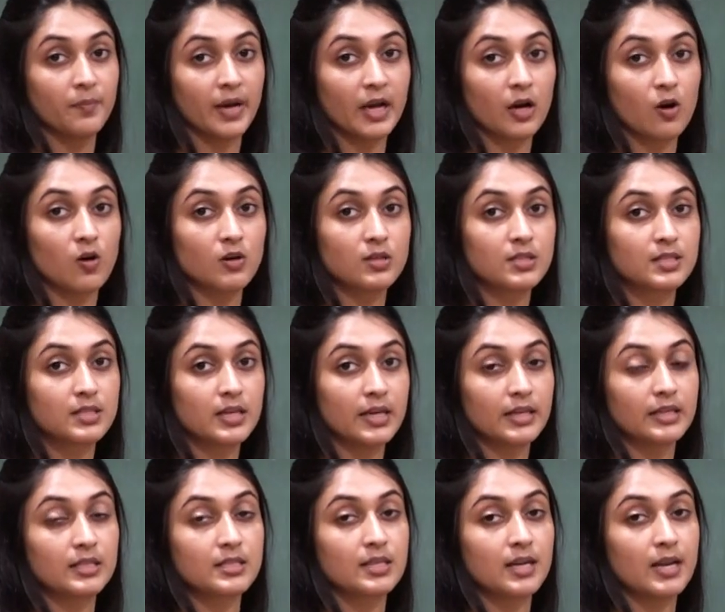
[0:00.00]
because
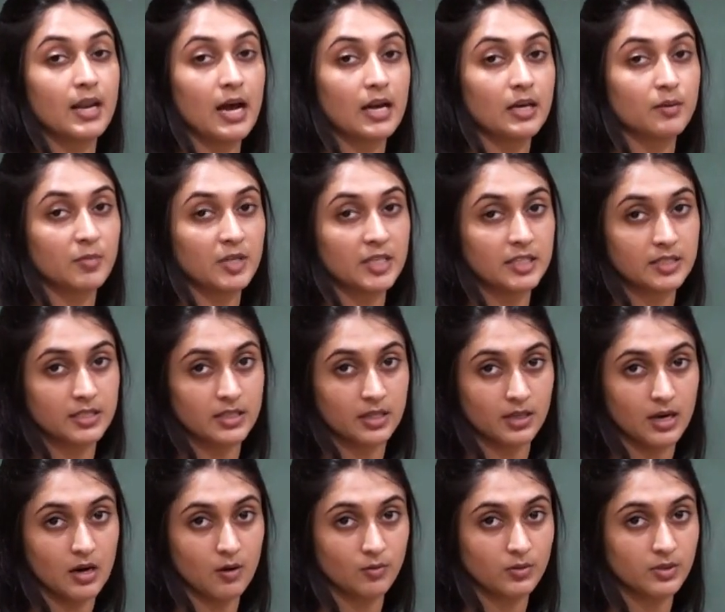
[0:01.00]
it is a liability
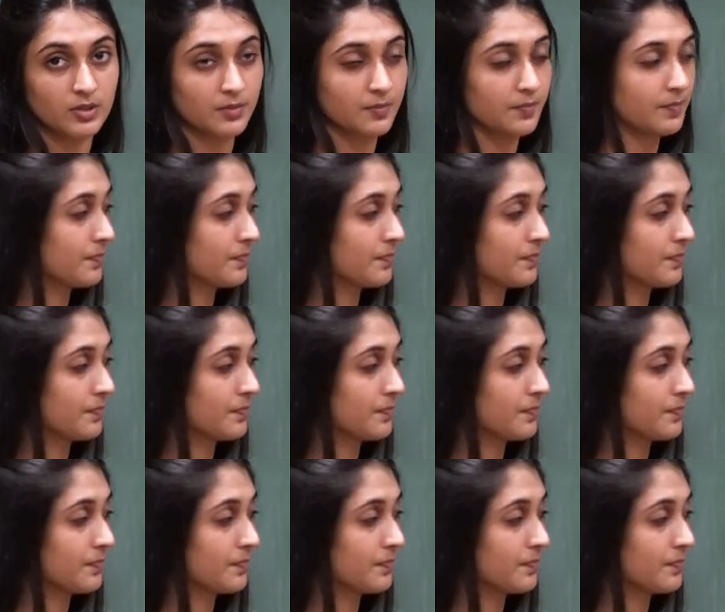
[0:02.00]
account.